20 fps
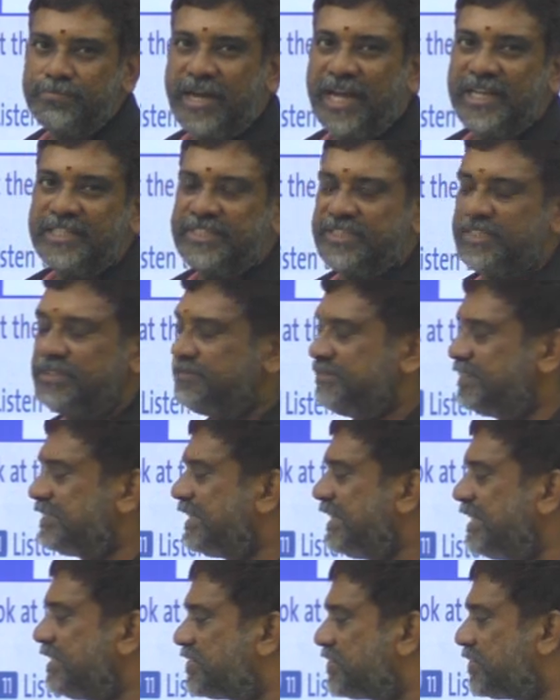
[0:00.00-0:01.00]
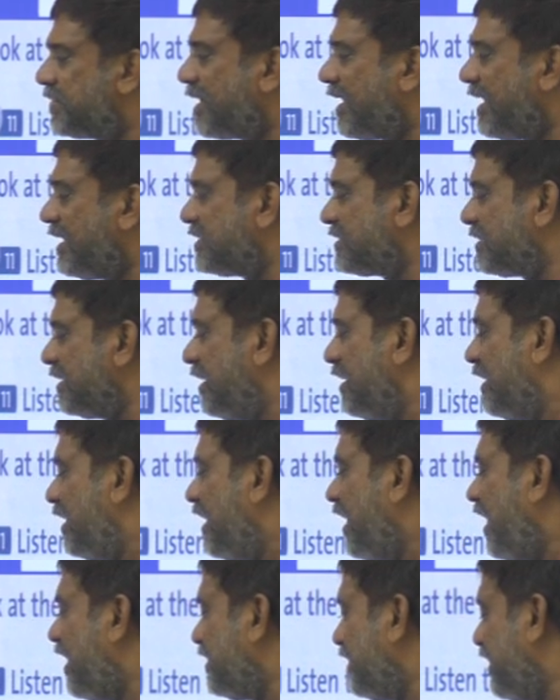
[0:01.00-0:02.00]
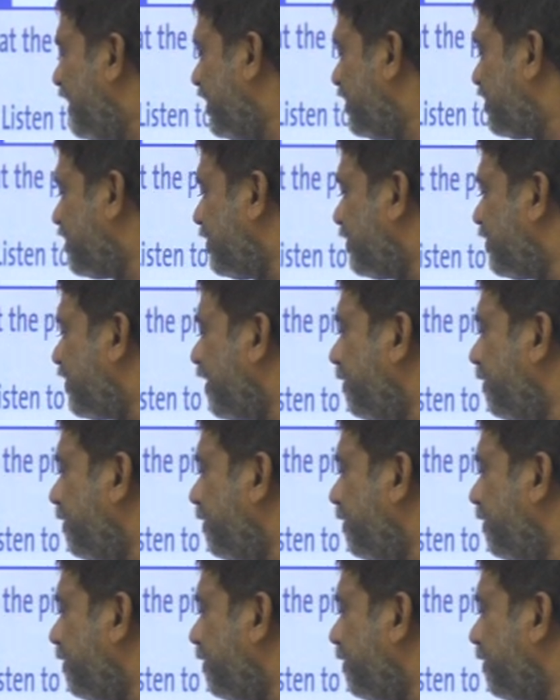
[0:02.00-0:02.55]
matching with his dress, and he should